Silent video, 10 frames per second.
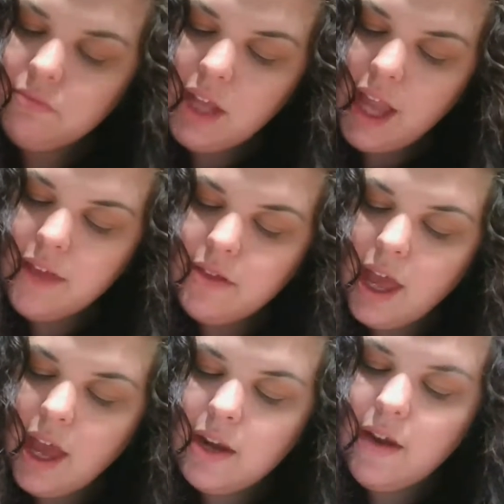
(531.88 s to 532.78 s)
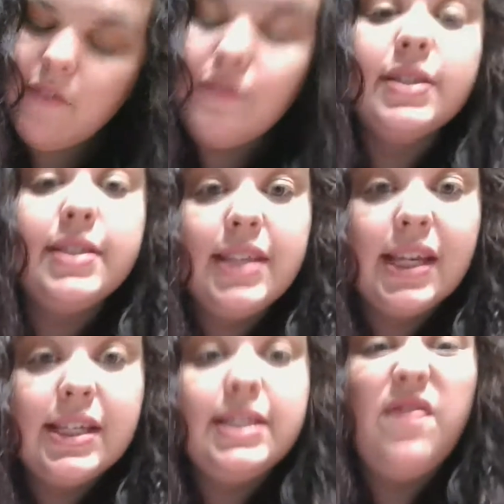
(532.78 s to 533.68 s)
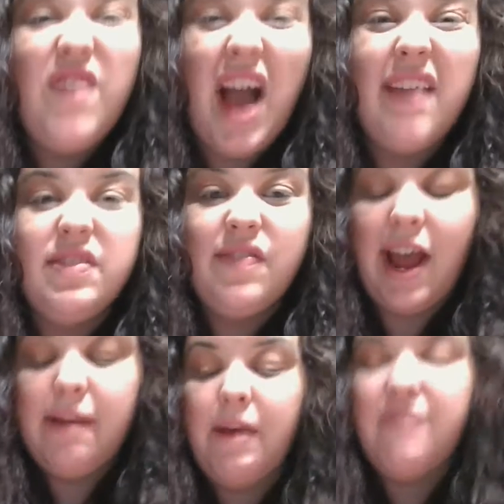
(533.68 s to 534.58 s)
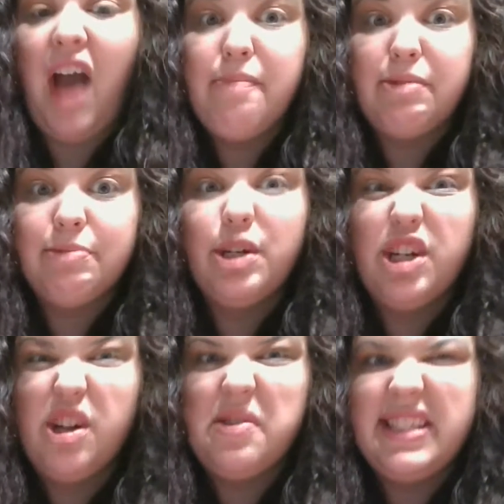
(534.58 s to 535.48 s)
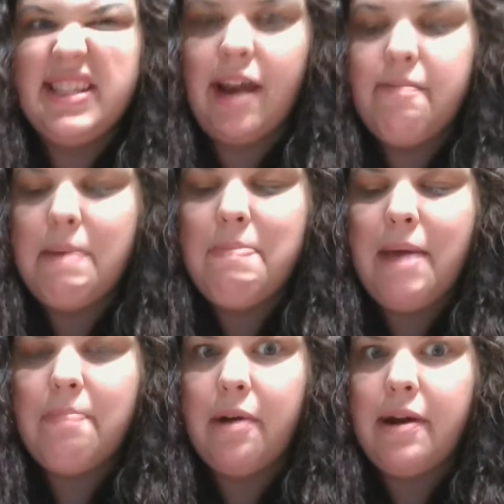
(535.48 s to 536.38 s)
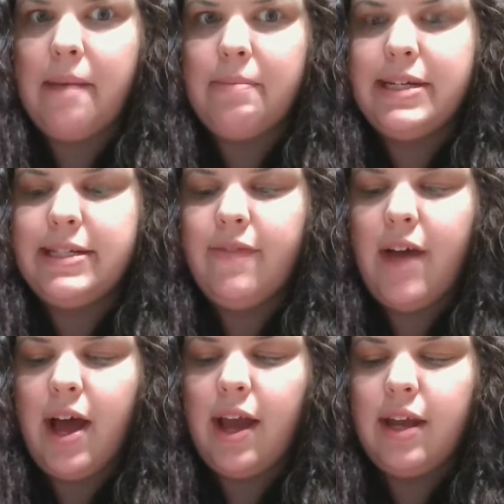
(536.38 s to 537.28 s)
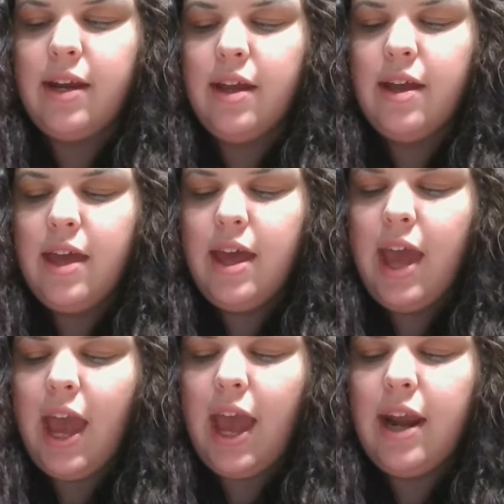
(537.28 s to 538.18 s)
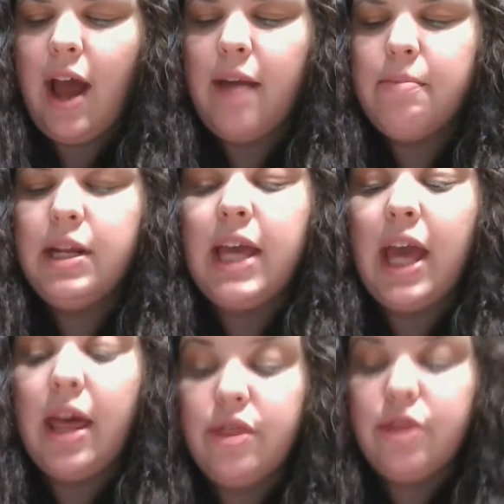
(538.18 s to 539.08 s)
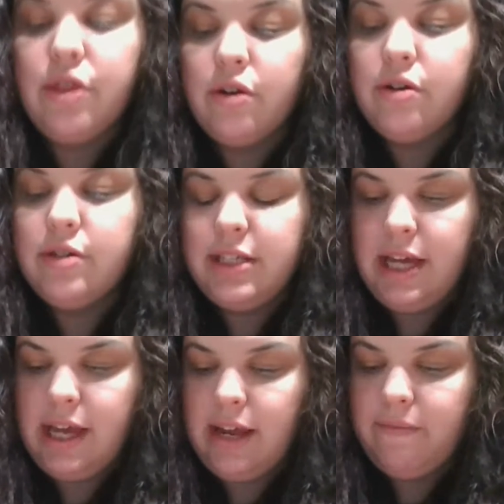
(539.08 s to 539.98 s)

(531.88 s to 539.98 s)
And then 65 divided by 5, I'm going to go to the side of my paper, and I'm going to divide, and I'm going to get 13.